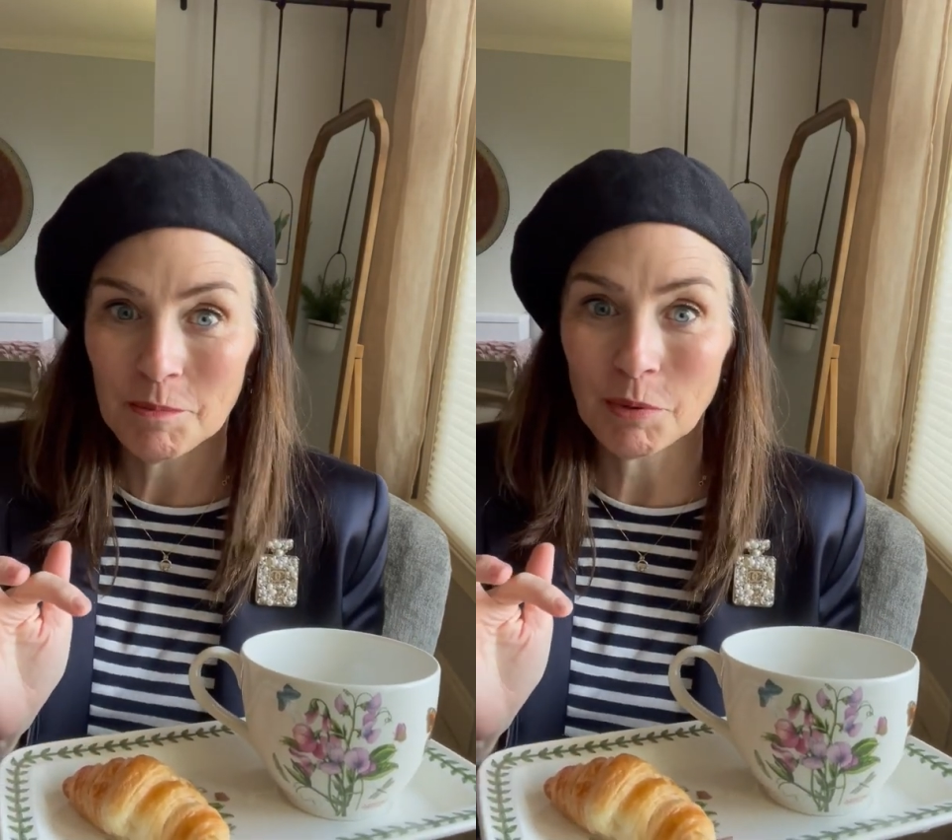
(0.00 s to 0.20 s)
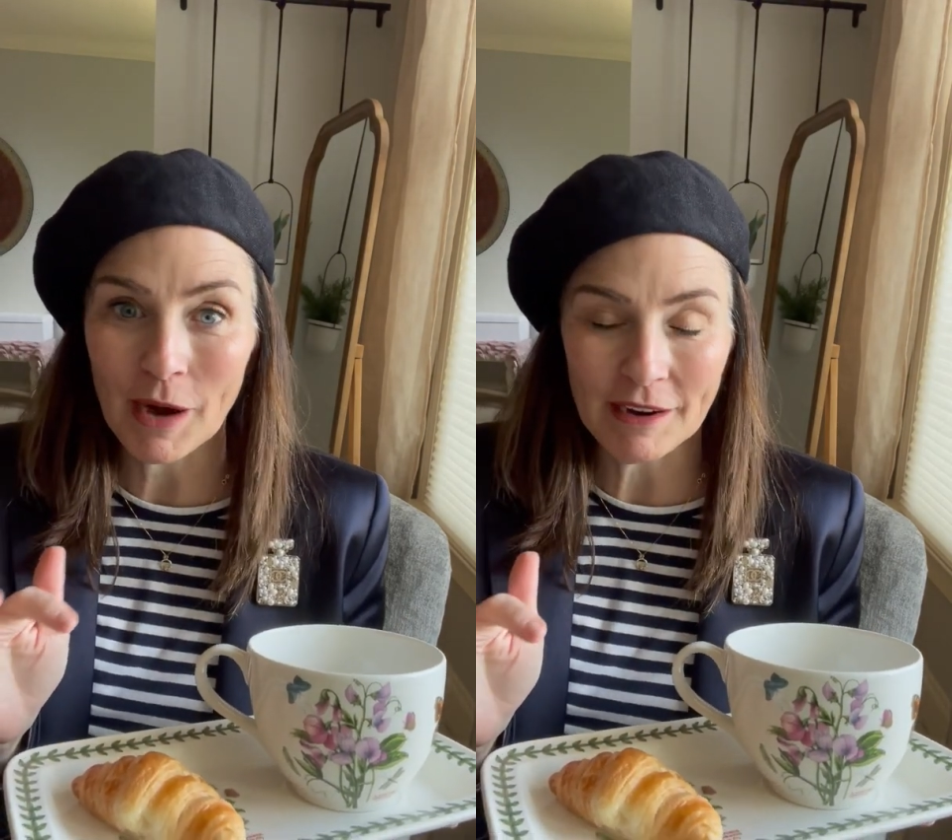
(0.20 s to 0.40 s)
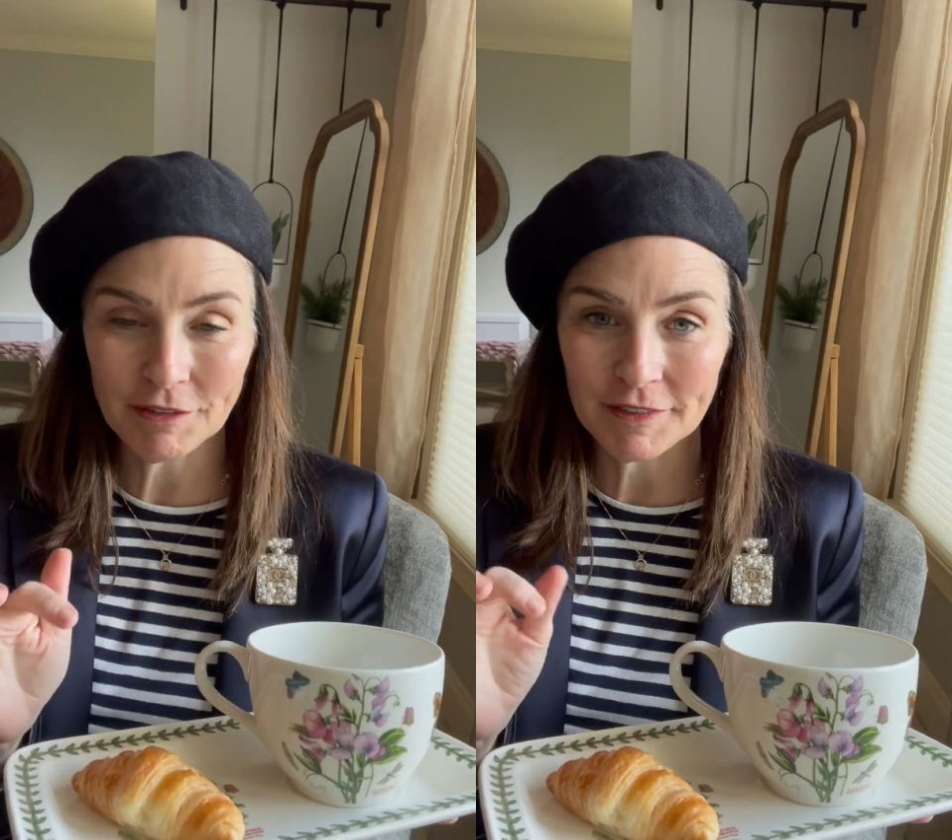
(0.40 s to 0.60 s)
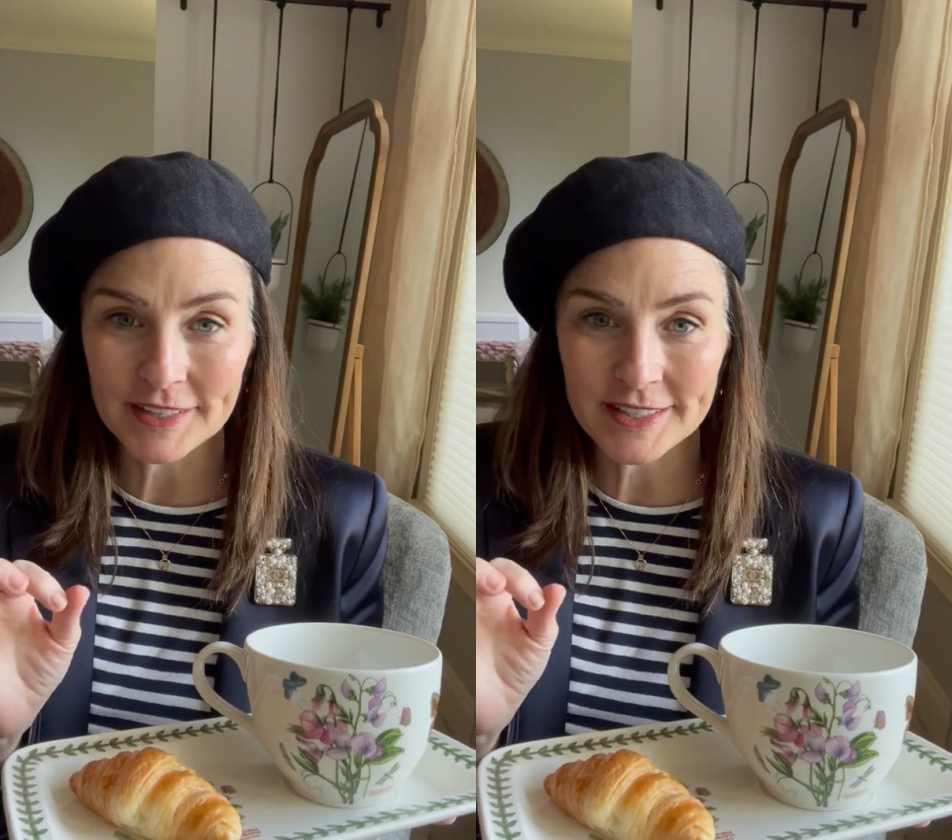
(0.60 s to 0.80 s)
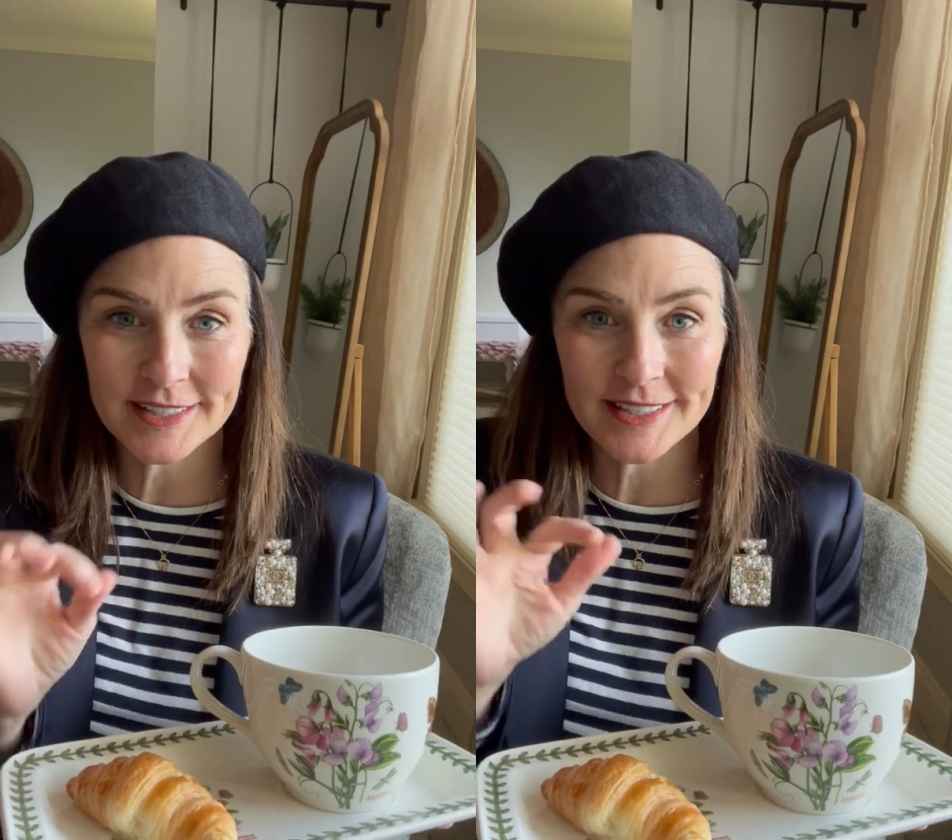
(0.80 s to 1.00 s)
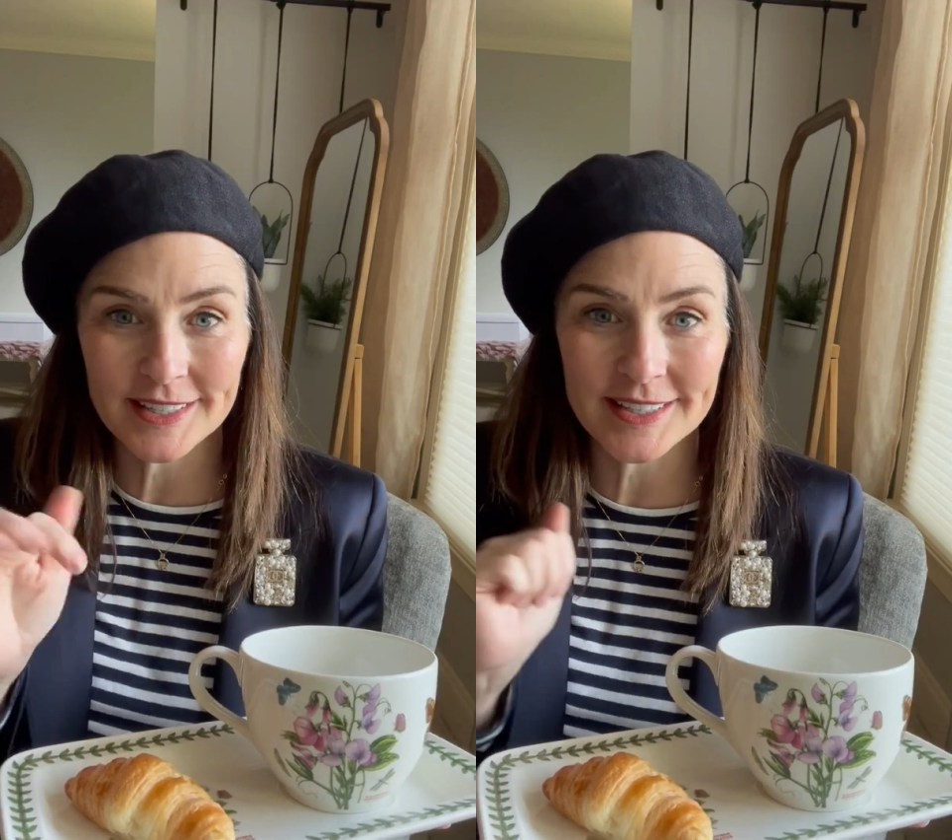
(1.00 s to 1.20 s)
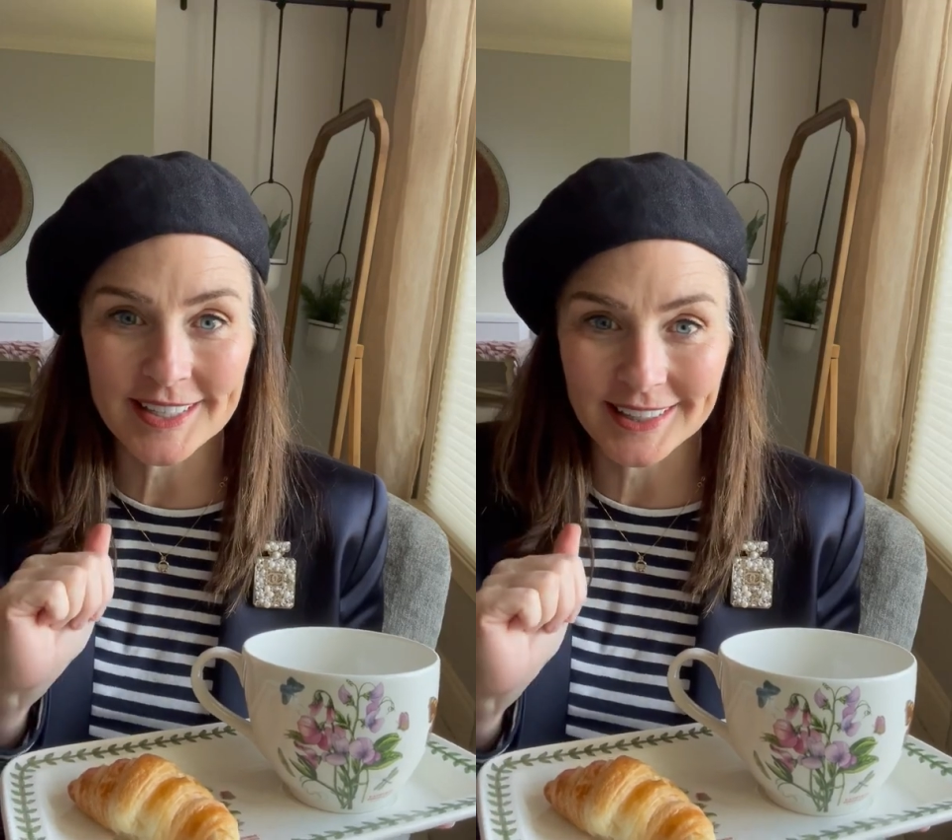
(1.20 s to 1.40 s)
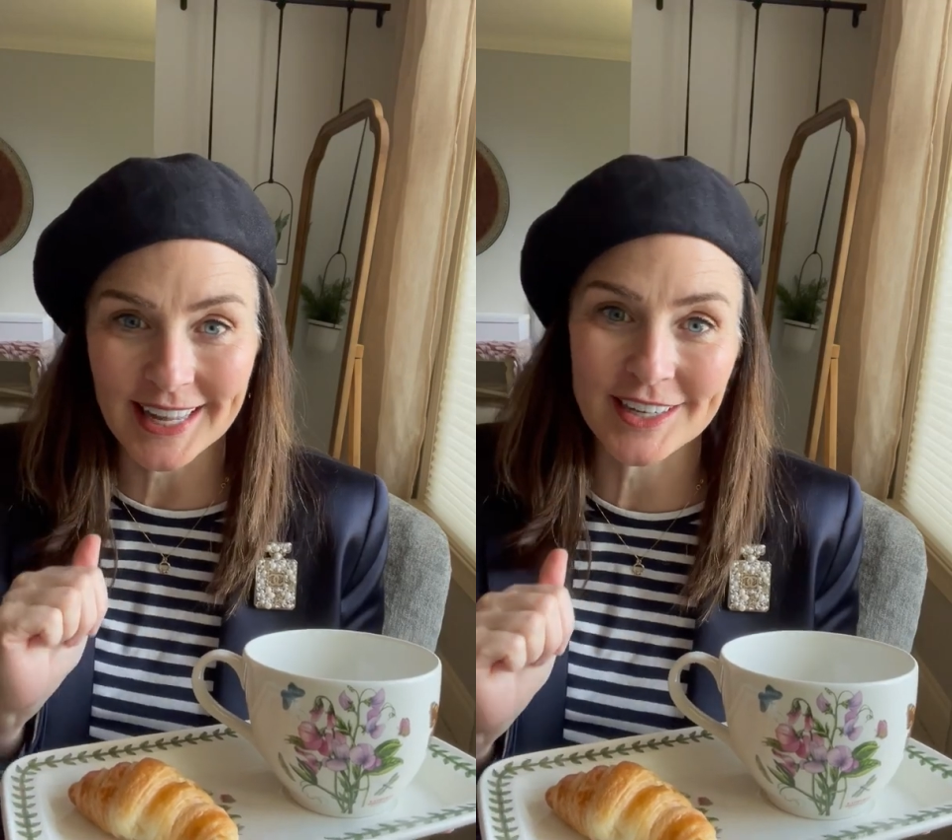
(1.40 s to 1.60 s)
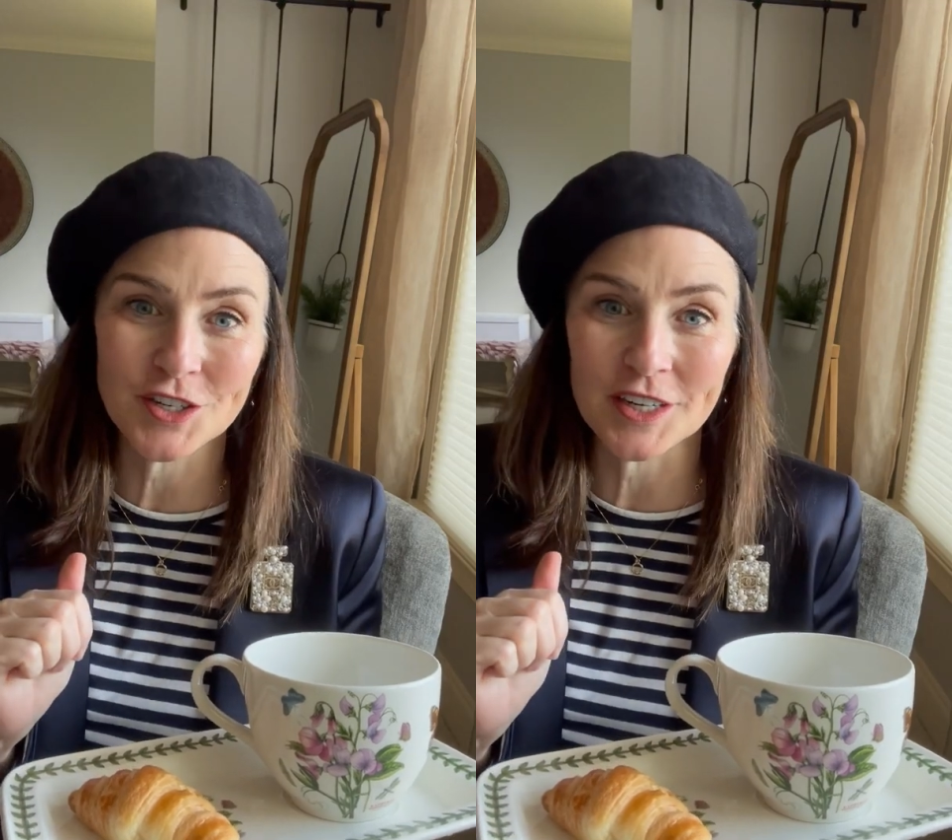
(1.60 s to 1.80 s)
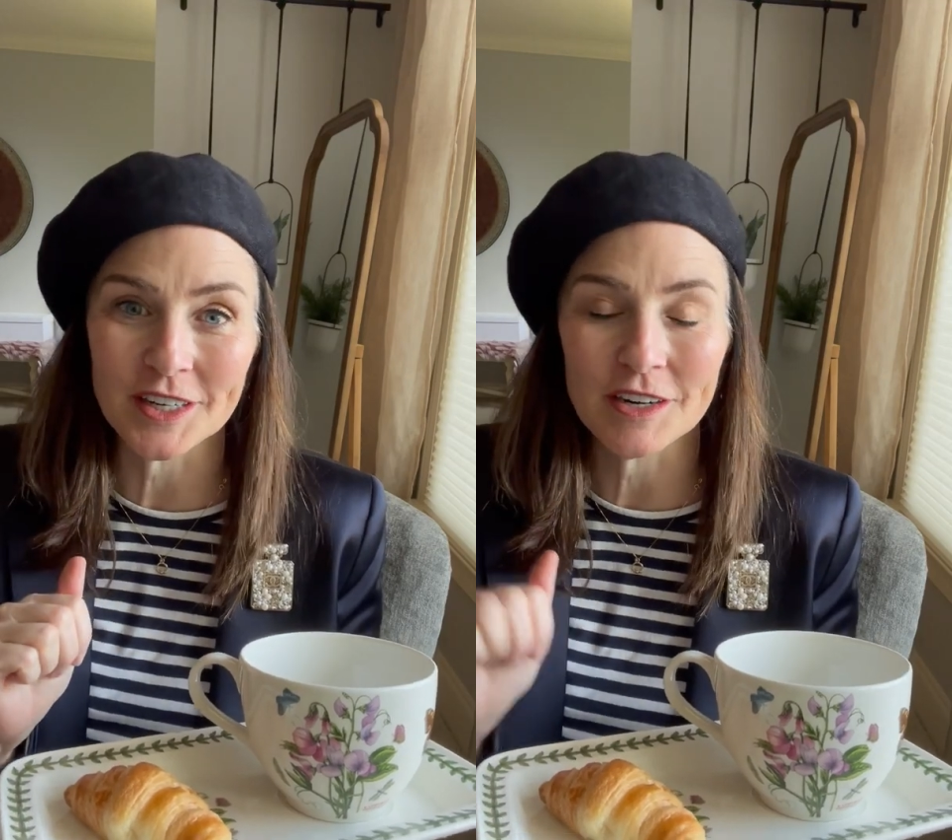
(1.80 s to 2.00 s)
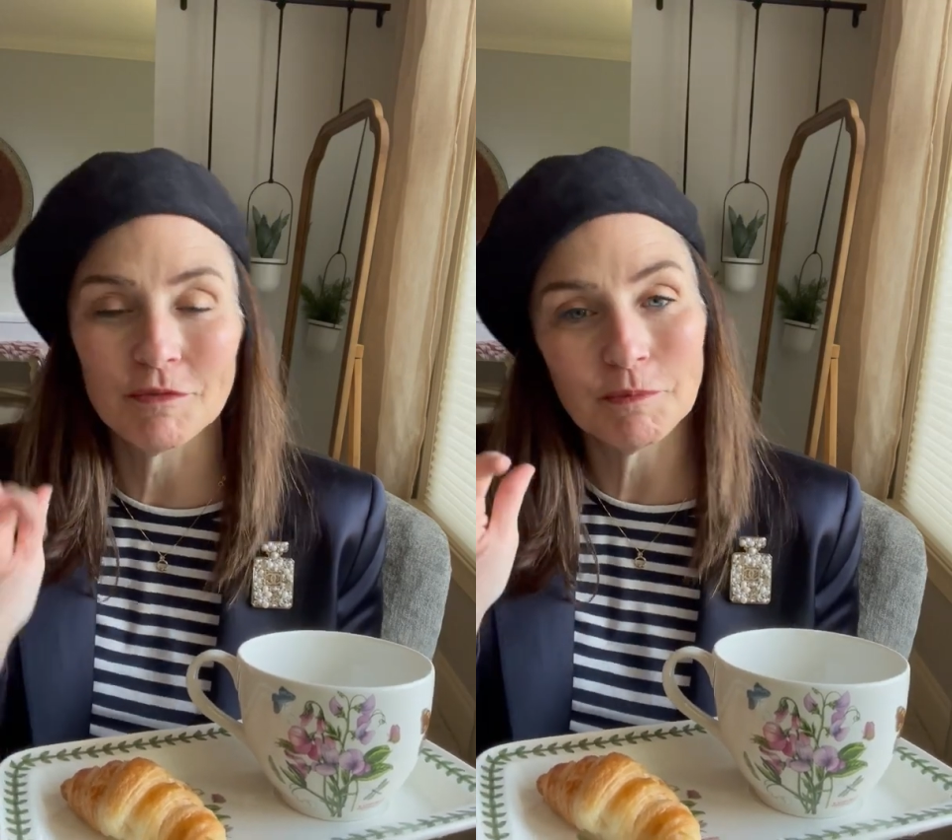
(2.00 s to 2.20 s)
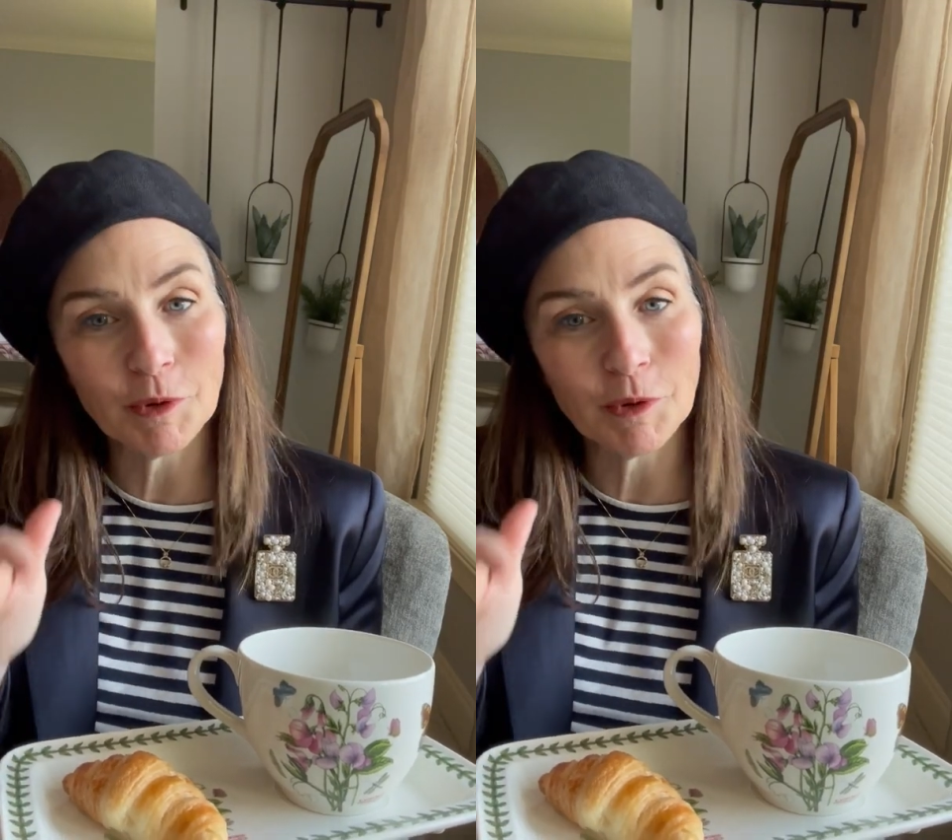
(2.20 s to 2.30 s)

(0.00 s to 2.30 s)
breakfast selection of